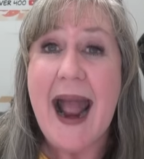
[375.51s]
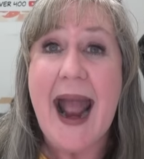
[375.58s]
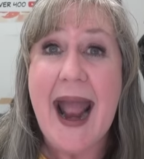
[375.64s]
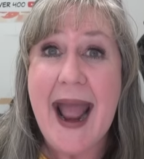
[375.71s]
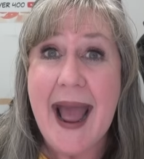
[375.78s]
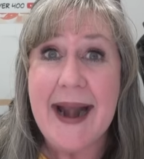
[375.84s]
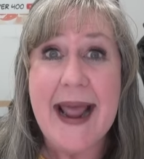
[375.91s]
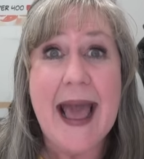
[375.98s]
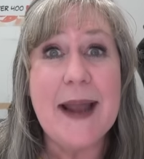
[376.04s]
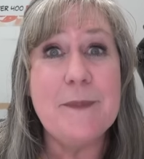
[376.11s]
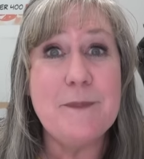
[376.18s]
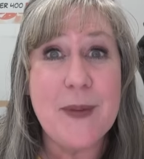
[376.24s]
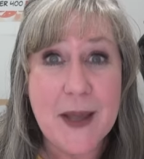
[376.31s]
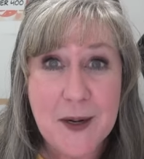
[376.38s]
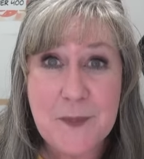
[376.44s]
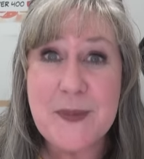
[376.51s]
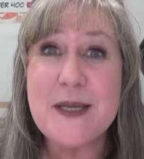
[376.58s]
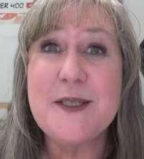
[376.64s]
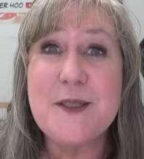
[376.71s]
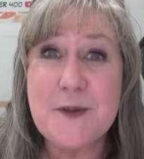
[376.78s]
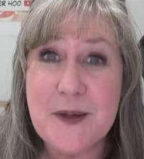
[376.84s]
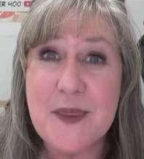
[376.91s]
and had better be
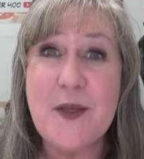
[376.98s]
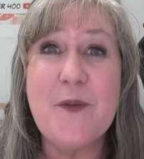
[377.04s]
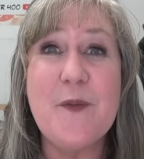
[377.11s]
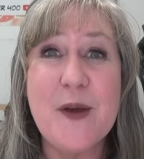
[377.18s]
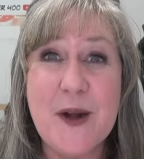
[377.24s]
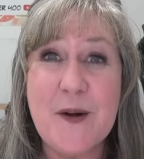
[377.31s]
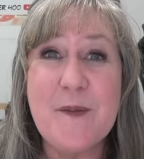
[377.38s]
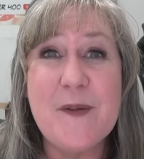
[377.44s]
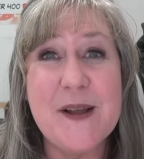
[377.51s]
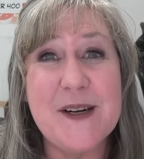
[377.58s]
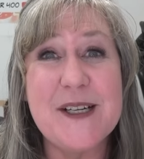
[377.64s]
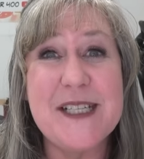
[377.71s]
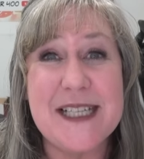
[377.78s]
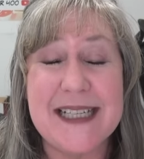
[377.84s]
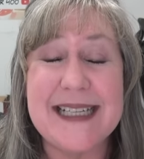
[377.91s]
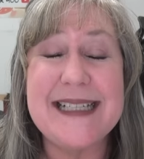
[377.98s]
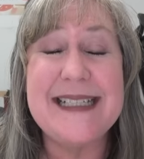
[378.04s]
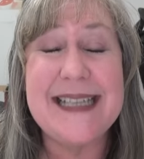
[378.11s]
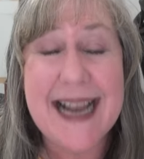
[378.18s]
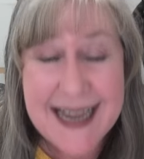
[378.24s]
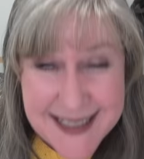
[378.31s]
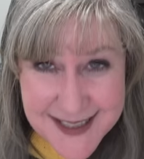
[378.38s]
doing the winner winner chicken
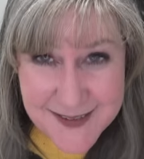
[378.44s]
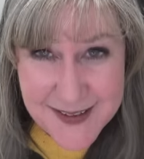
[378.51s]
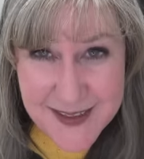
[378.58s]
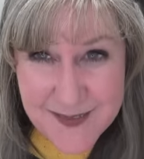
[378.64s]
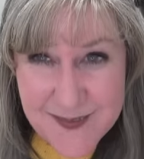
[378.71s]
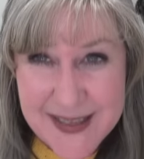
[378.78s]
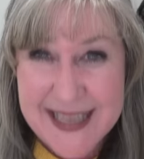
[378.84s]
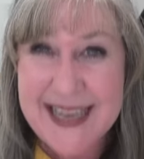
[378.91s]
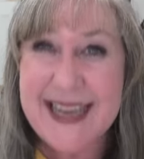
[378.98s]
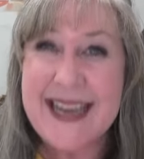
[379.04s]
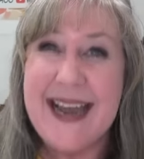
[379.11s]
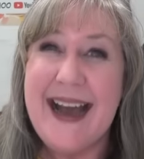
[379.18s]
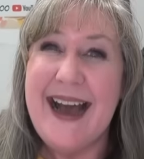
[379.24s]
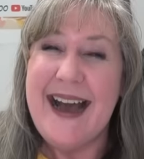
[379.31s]
dance with me.